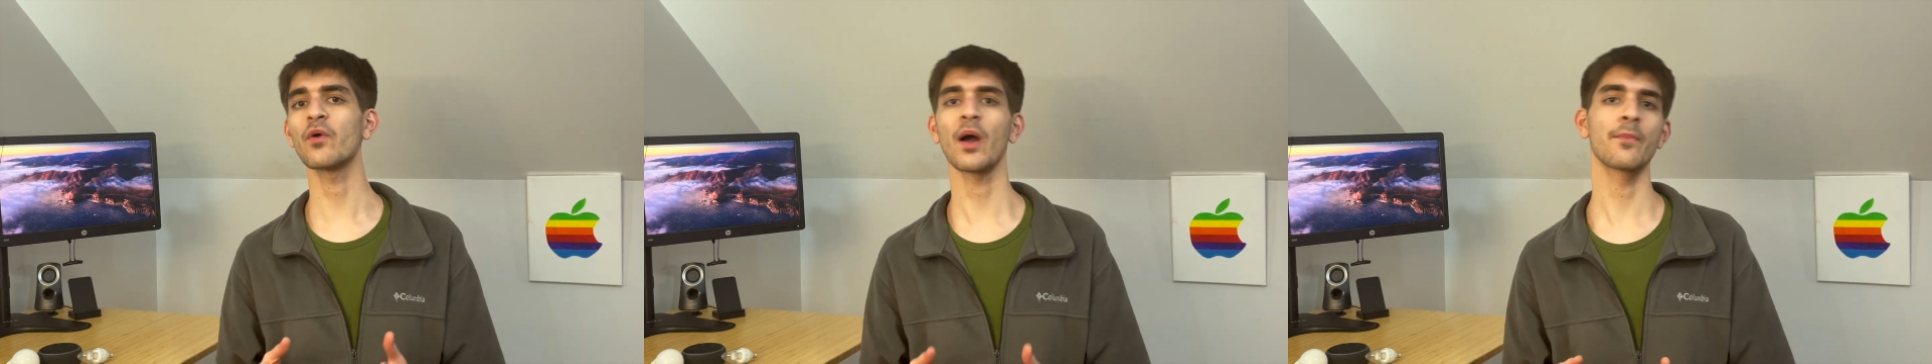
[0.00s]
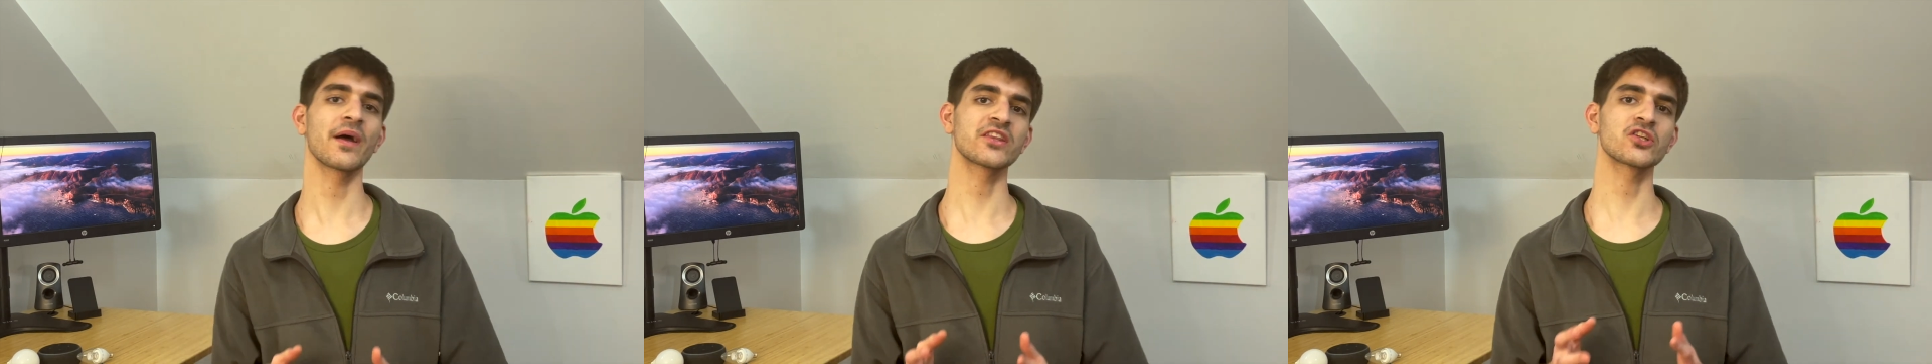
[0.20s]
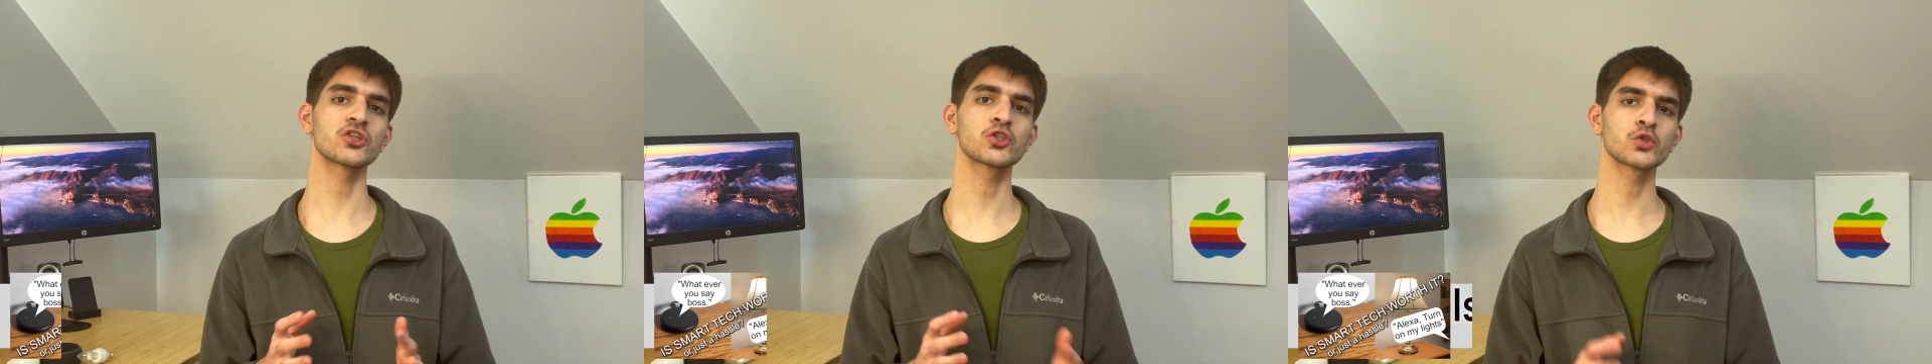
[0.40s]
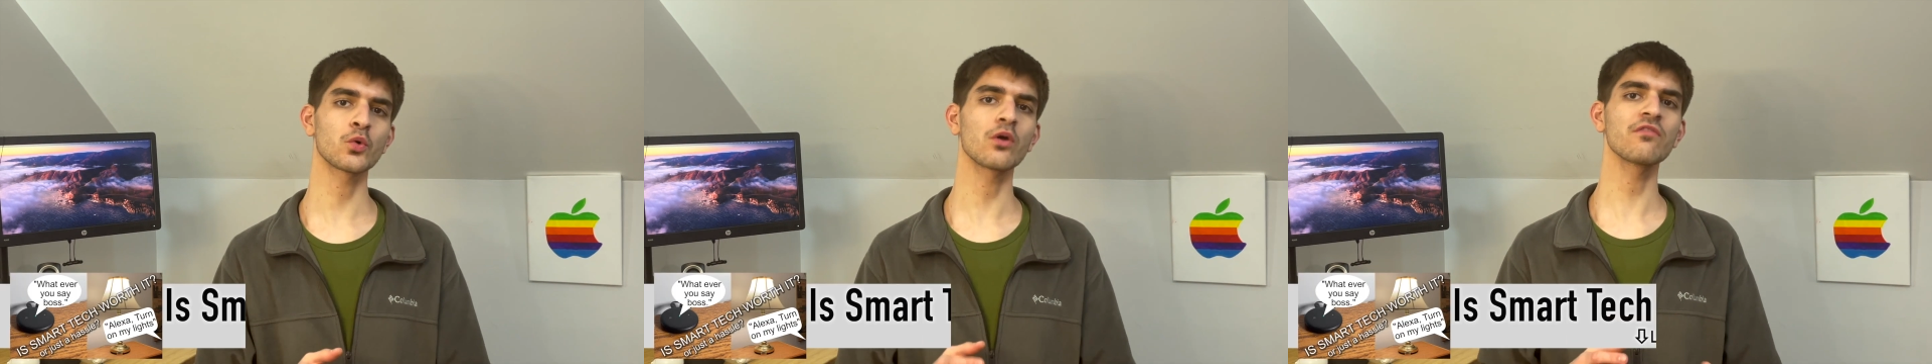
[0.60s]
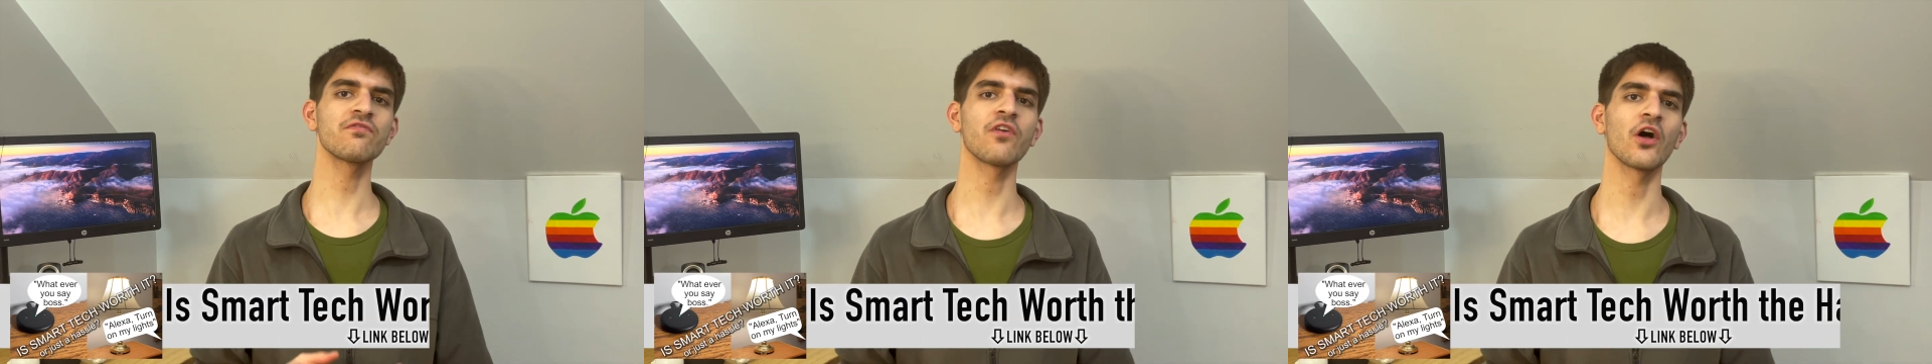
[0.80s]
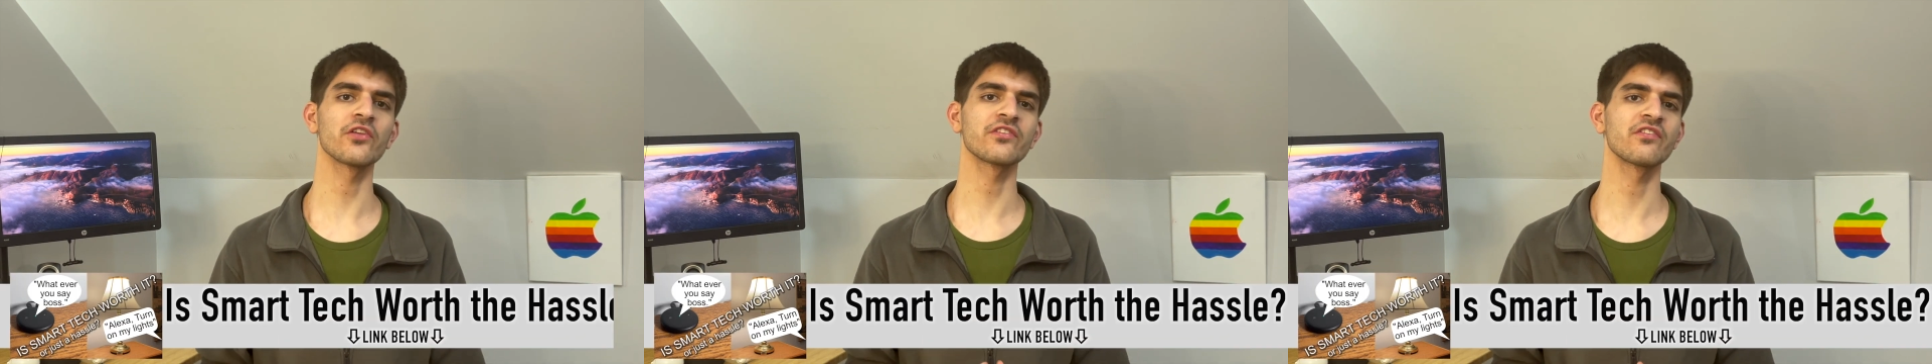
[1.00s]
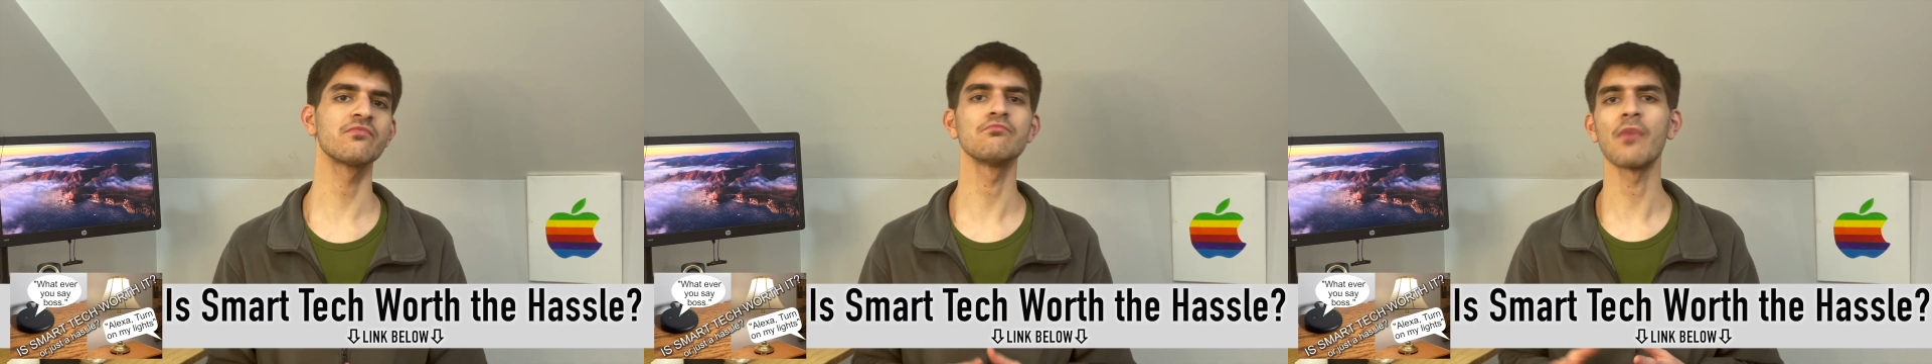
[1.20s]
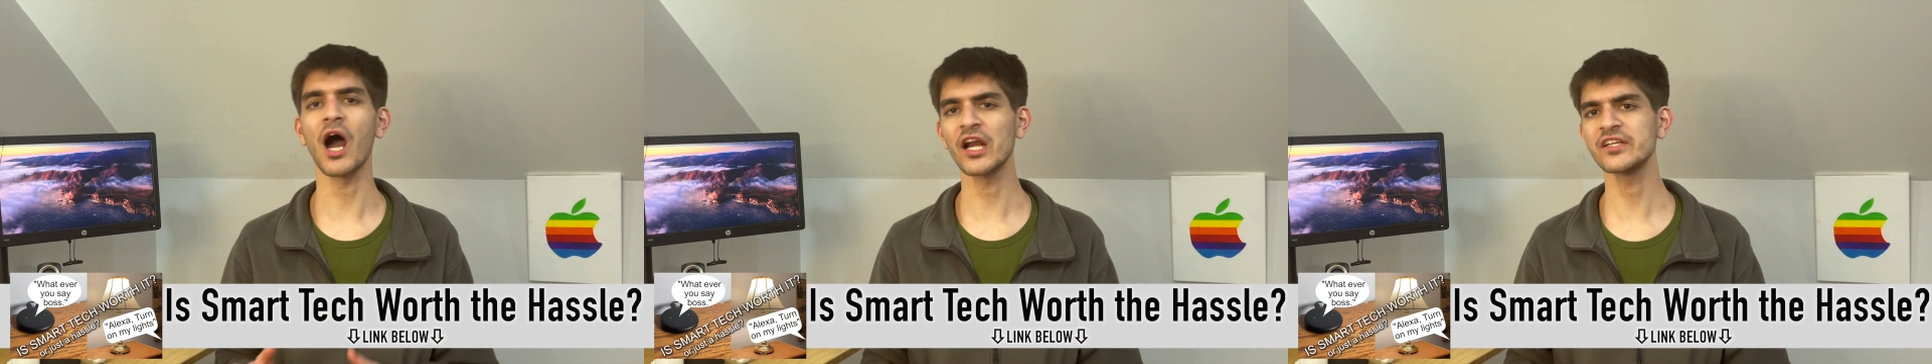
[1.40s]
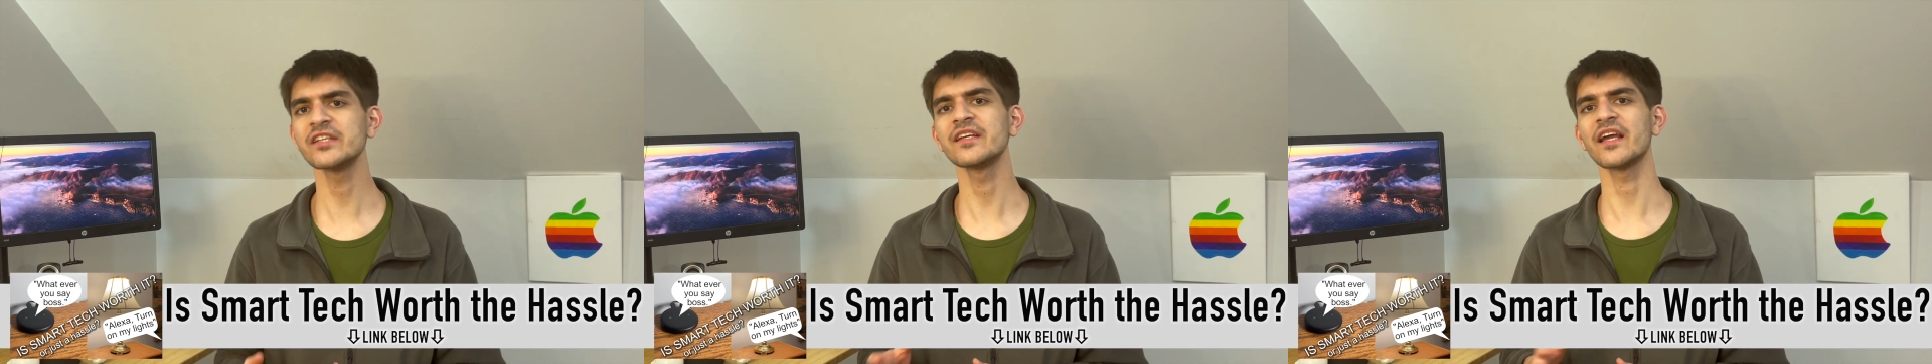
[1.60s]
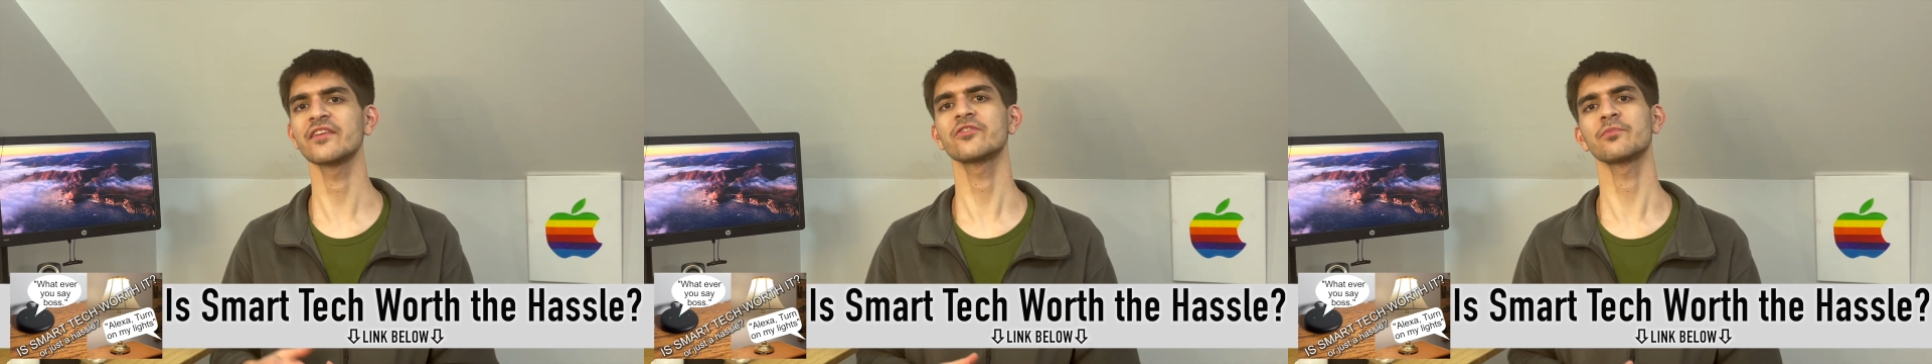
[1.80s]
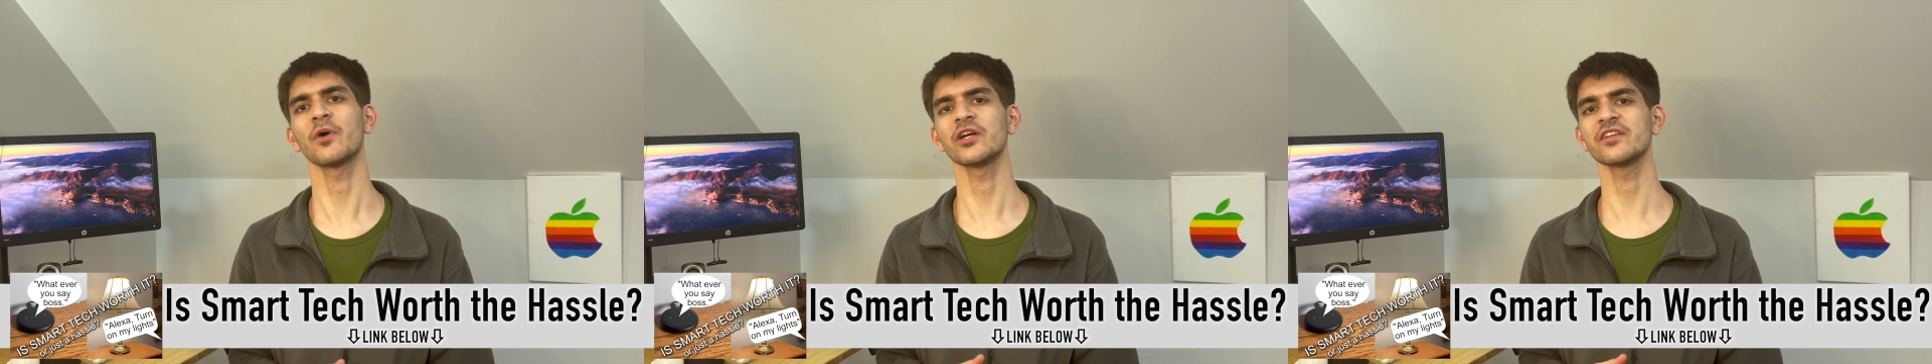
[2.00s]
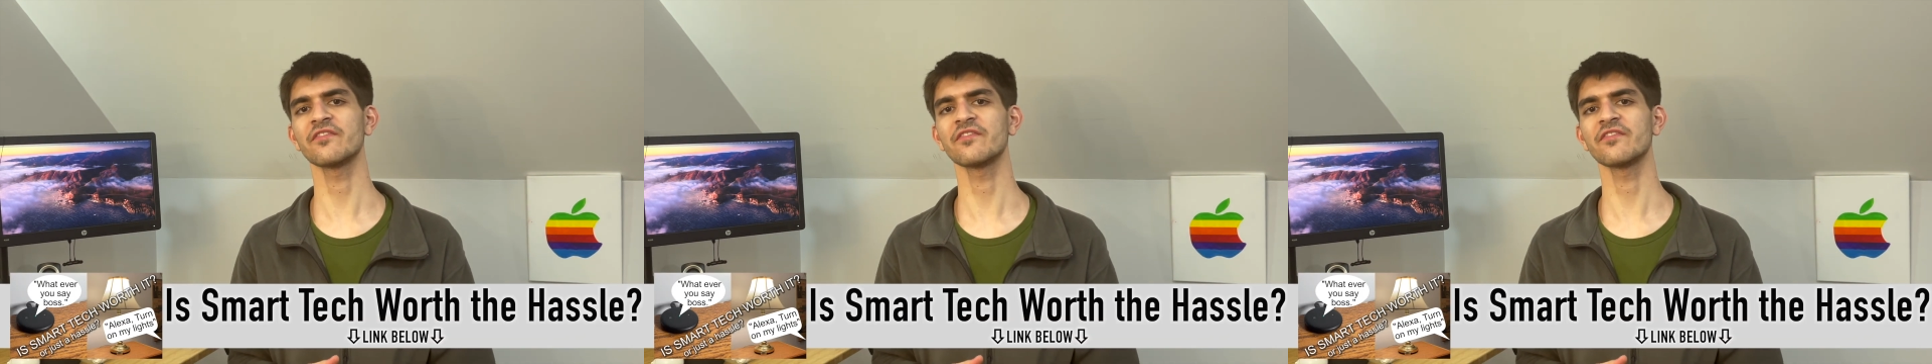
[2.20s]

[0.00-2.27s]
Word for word: about the shortfalls of modern day smart